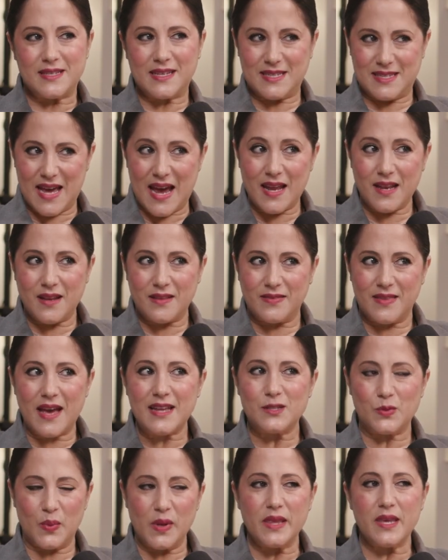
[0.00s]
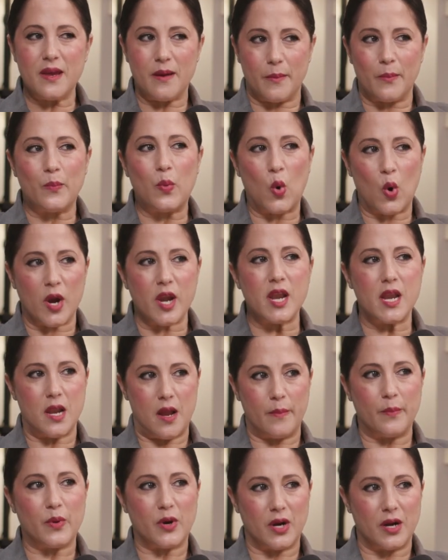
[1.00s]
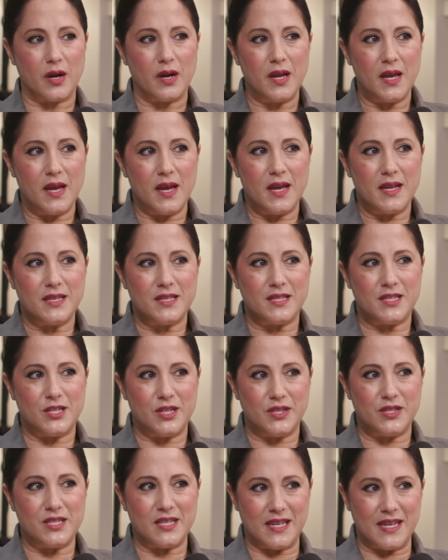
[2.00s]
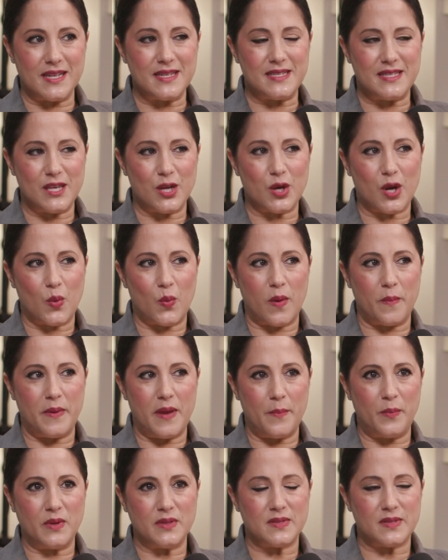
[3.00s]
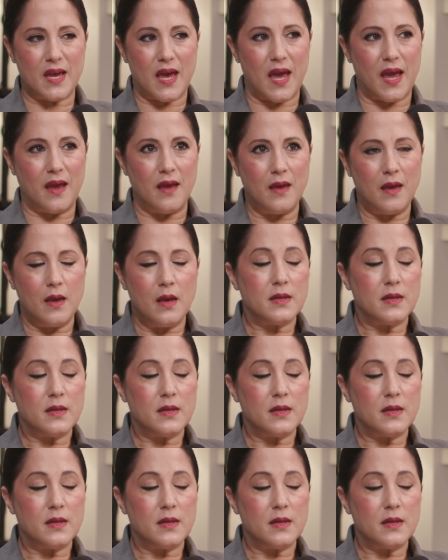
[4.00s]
Because that's really an important number to consider when people say,